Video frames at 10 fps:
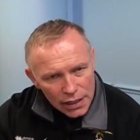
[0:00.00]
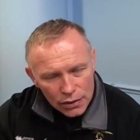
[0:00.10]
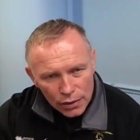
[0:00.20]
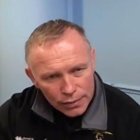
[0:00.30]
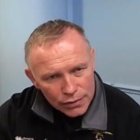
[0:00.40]
You
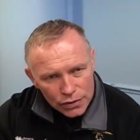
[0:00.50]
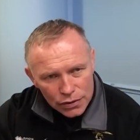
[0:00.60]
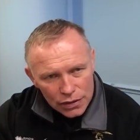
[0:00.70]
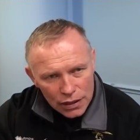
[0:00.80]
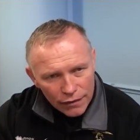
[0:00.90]
know,
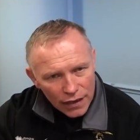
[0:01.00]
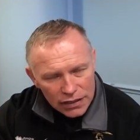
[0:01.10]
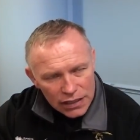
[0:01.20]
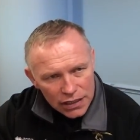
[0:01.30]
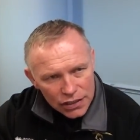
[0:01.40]
see if I
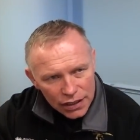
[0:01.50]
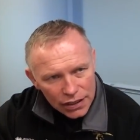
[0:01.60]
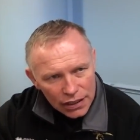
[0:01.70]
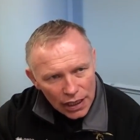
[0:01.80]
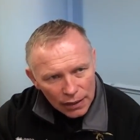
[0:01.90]
see a
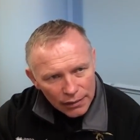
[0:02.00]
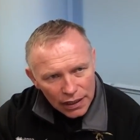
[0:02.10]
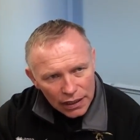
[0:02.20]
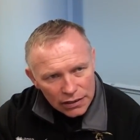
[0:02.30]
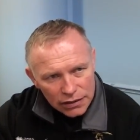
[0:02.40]
chink in the armour,
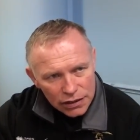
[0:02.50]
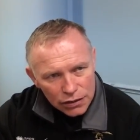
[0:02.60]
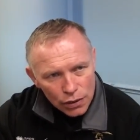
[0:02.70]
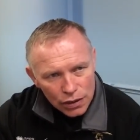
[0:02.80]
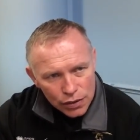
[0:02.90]
I can just
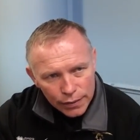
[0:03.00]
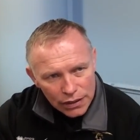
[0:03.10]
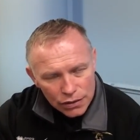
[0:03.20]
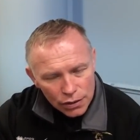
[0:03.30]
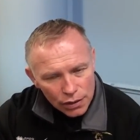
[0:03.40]
do a
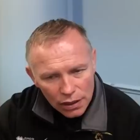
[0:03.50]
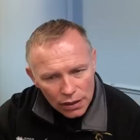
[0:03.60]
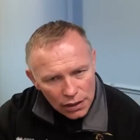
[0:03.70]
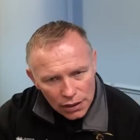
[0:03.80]
switch, or,